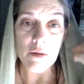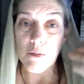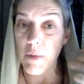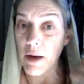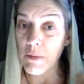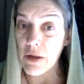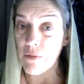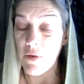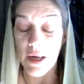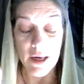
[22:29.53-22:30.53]
my mother
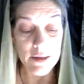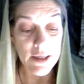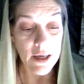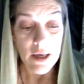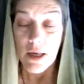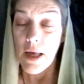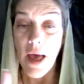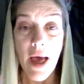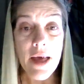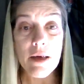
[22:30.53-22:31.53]
flat out said,
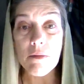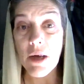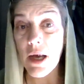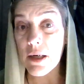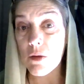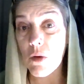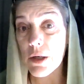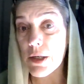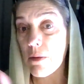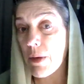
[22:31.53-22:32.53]
I am not going to
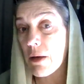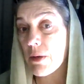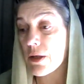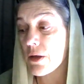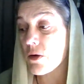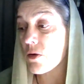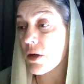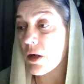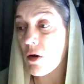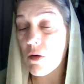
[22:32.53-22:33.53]
watch that baby so you
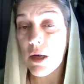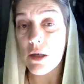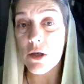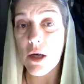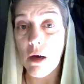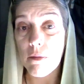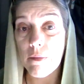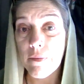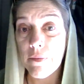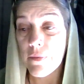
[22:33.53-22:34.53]
can go get a job.
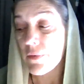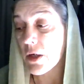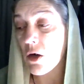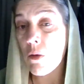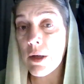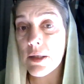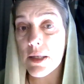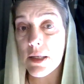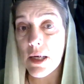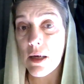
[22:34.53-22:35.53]
Go on the
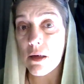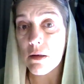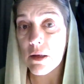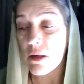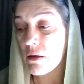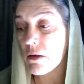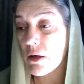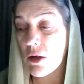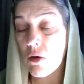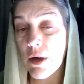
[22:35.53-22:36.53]
state.
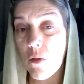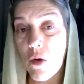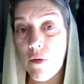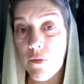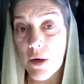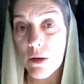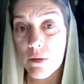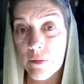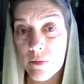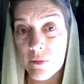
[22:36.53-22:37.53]
Go get welfare.
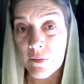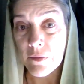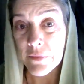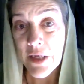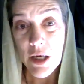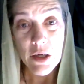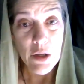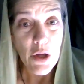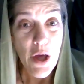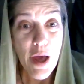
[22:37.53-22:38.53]

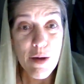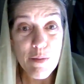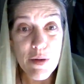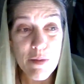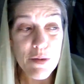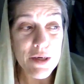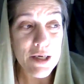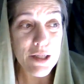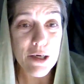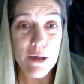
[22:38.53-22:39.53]
And people
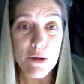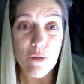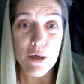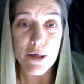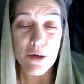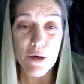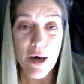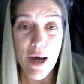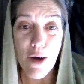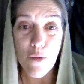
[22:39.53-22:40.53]
sit there and wonder
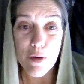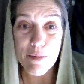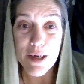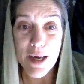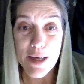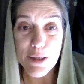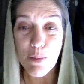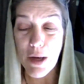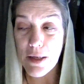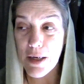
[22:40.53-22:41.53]
how women got
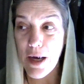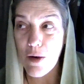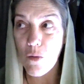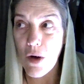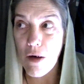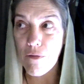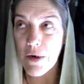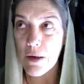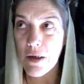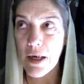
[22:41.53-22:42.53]
dependent on
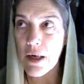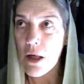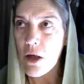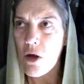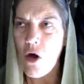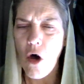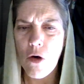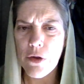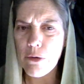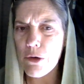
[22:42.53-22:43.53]
welfare. Like,
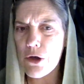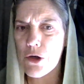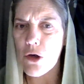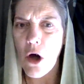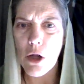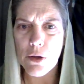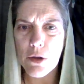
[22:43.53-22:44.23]
oh, they were just all